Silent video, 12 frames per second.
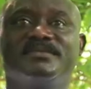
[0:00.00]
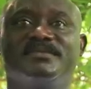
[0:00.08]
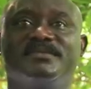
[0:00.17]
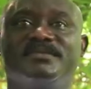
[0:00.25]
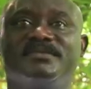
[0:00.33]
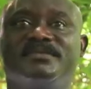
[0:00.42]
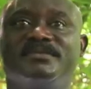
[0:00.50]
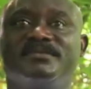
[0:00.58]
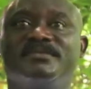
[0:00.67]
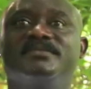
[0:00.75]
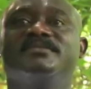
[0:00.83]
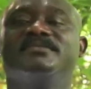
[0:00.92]

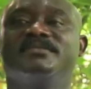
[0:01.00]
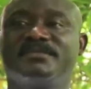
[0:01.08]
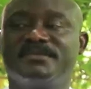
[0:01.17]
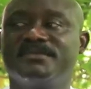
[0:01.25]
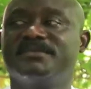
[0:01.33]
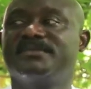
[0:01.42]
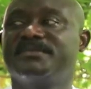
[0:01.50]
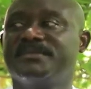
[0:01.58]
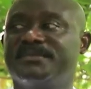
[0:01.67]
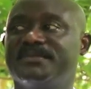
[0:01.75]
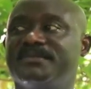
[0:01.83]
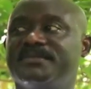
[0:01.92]

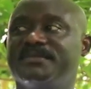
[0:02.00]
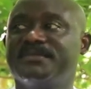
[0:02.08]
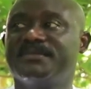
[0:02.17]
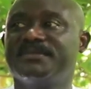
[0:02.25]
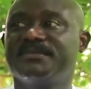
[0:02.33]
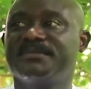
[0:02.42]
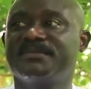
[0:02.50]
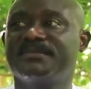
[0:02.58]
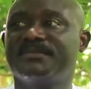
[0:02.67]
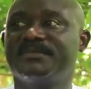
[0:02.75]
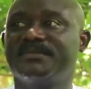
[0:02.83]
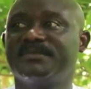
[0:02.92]

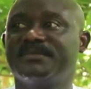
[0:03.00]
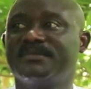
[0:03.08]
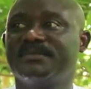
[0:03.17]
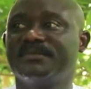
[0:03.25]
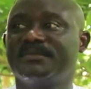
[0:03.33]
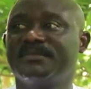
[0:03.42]
The person shown says nothing.